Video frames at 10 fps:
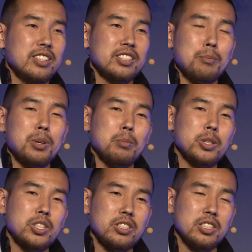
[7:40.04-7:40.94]
Some
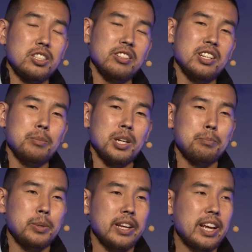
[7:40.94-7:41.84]
publishers in Korea
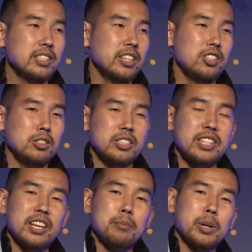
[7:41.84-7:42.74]
might be asking you to
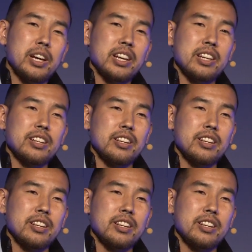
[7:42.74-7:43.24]
stand by